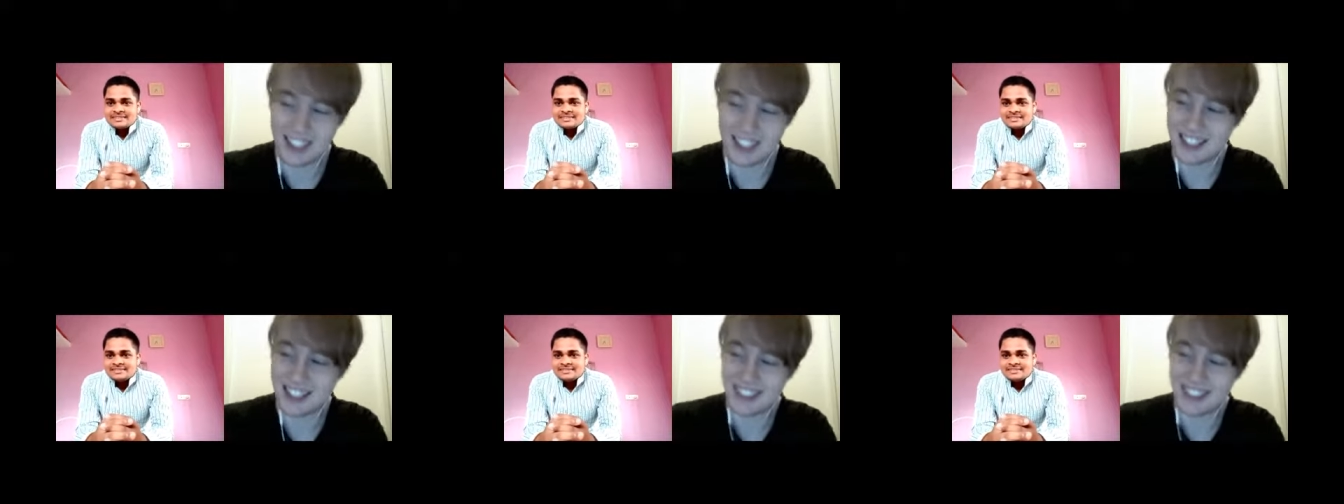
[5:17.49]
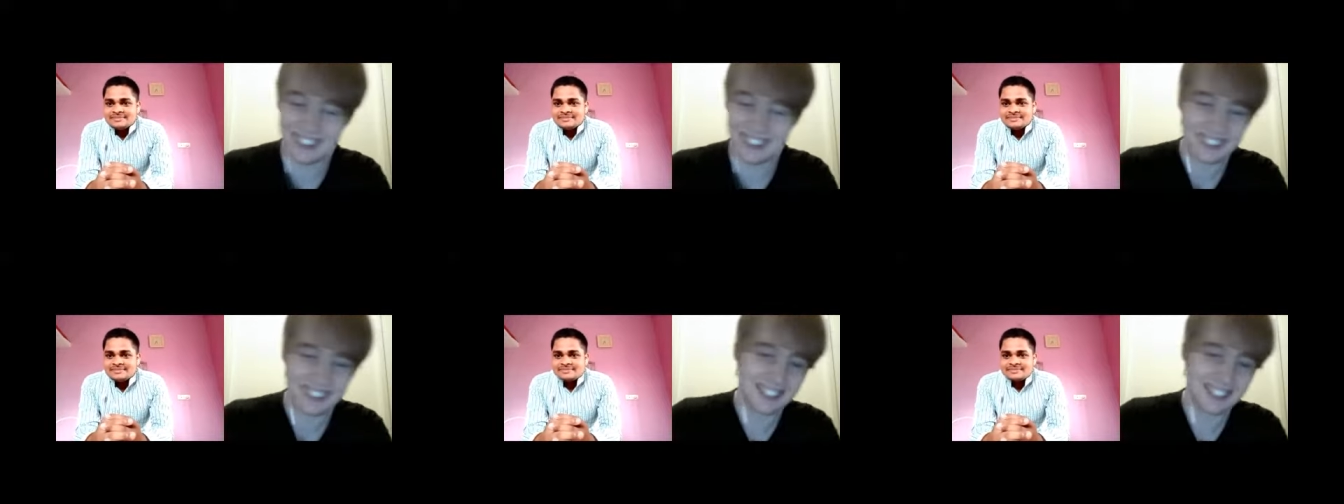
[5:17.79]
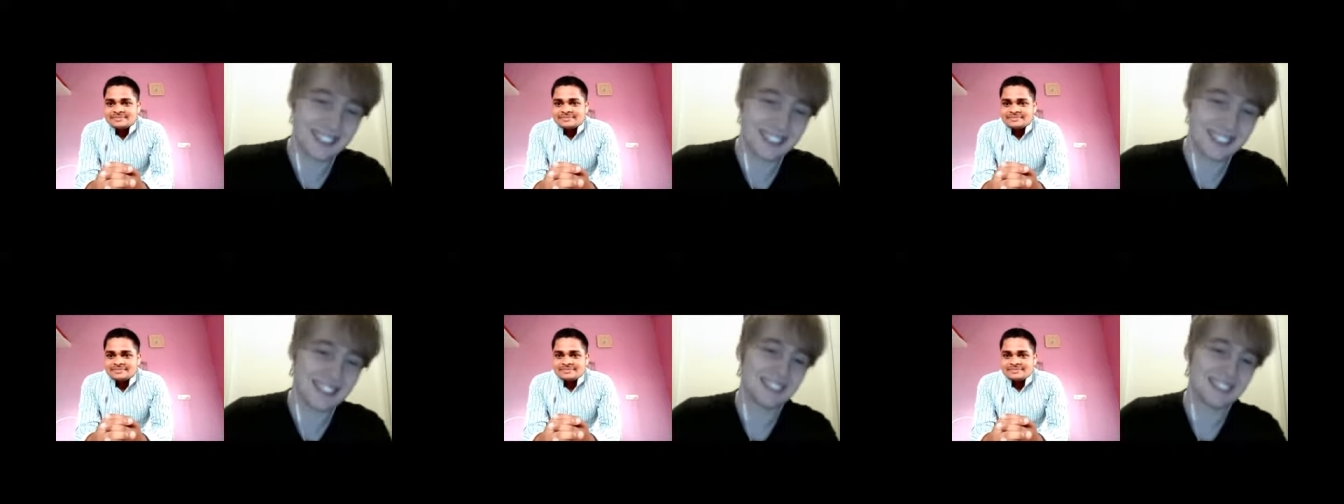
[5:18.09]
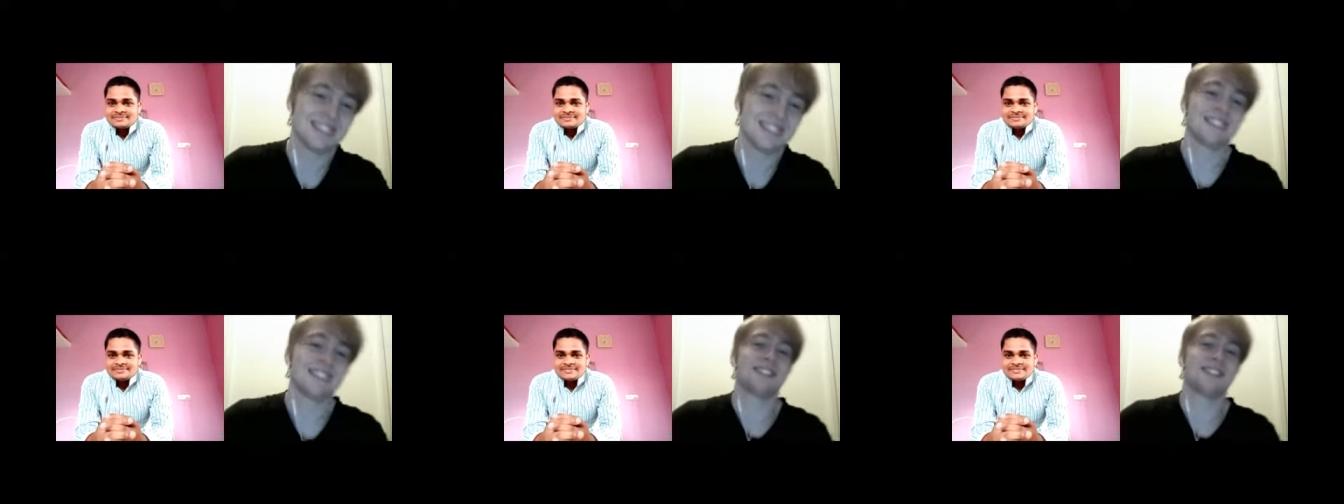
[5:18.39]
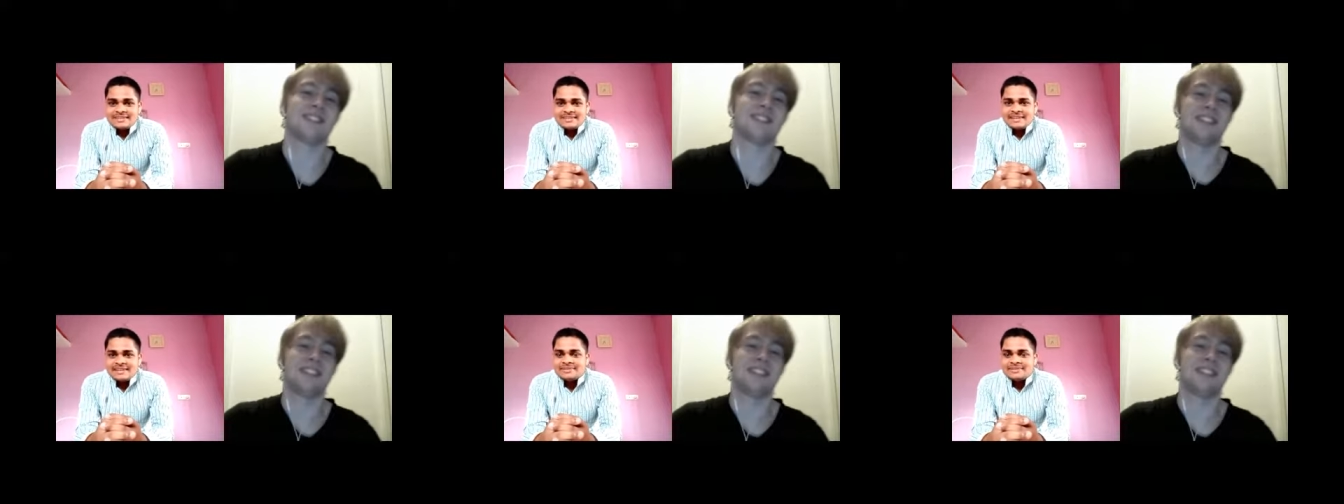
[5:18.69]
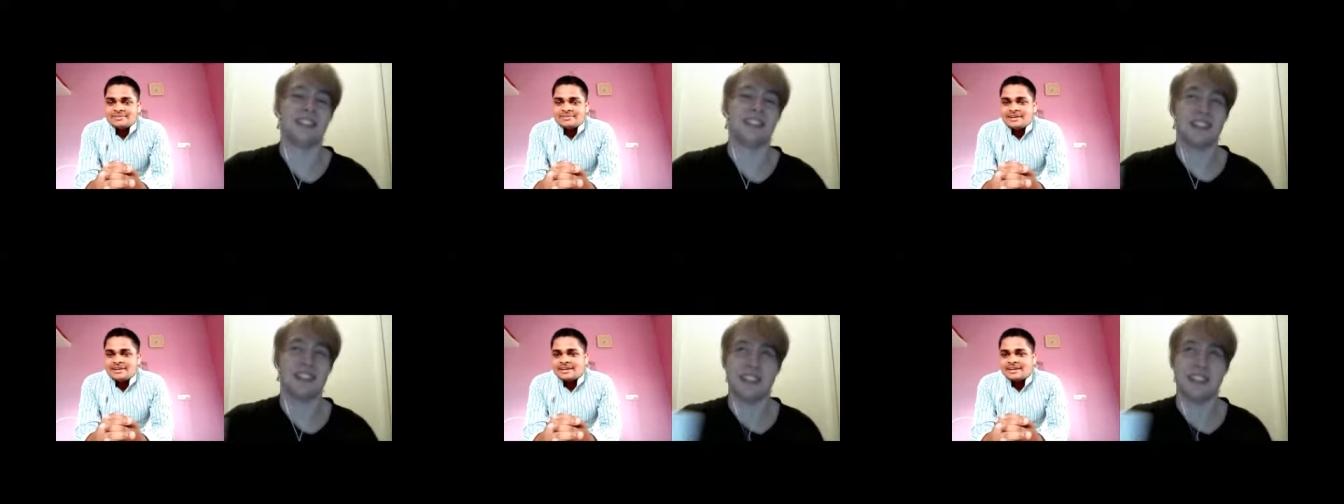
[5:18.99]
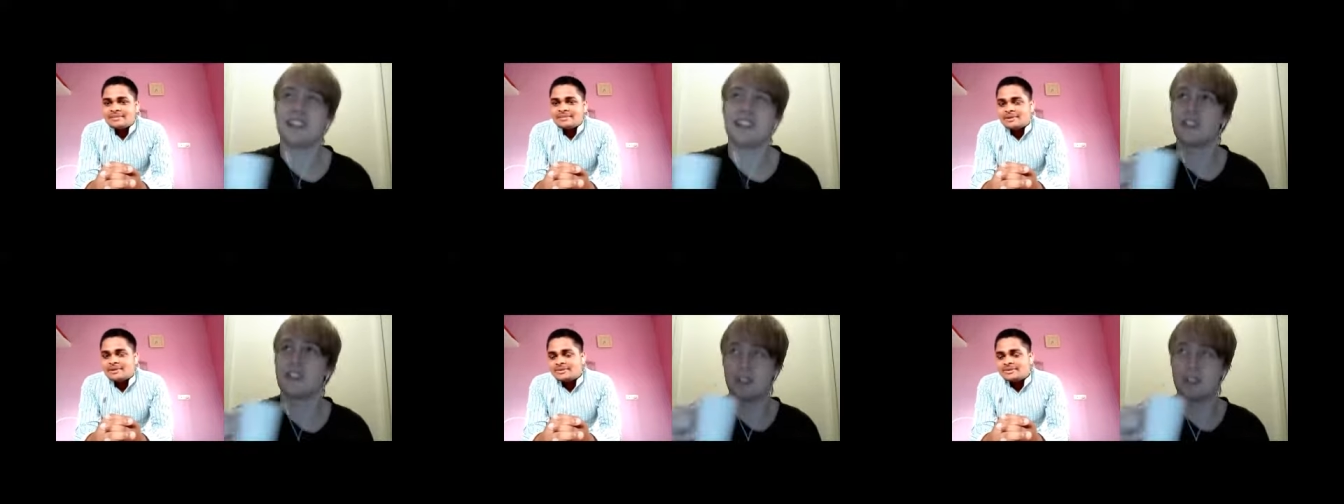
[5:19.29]
yeah, yeah, that's
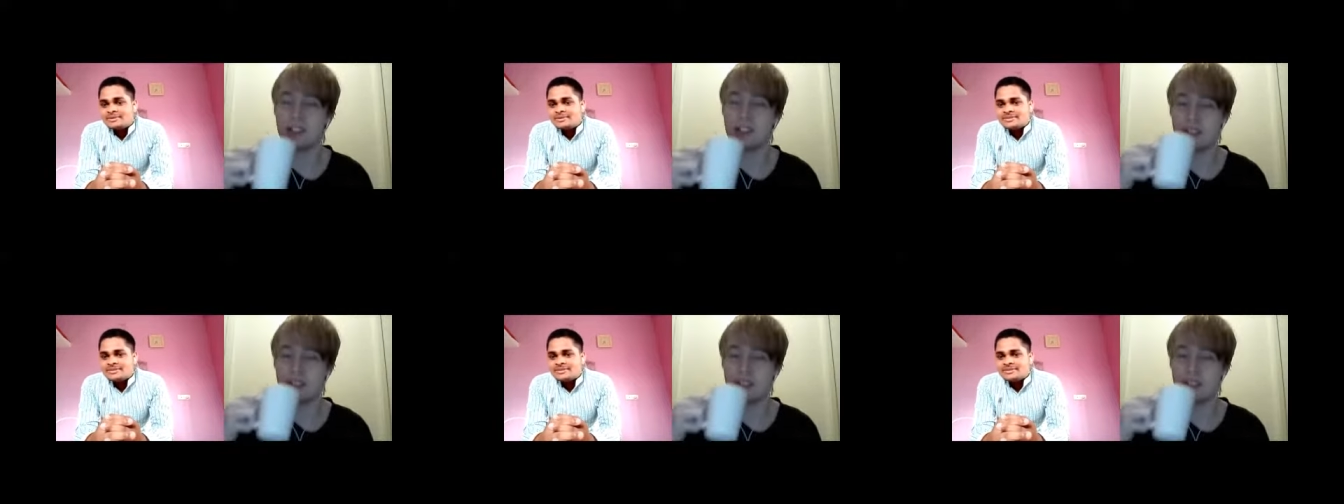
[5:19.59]
about, what